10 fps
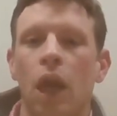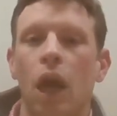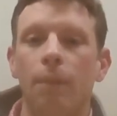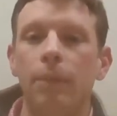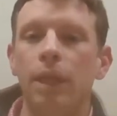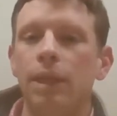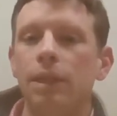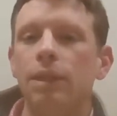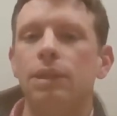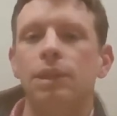are
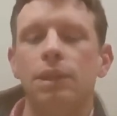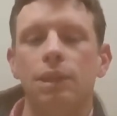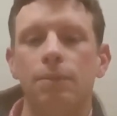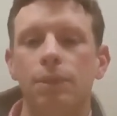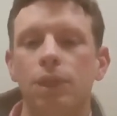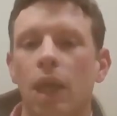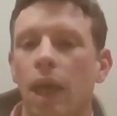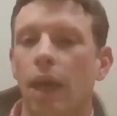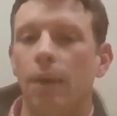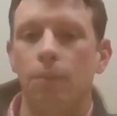making these systems
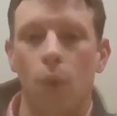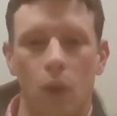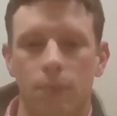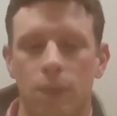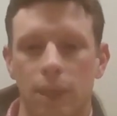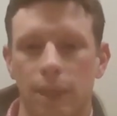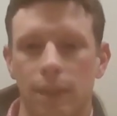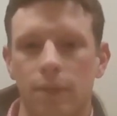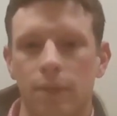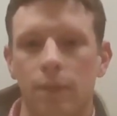more obsolete.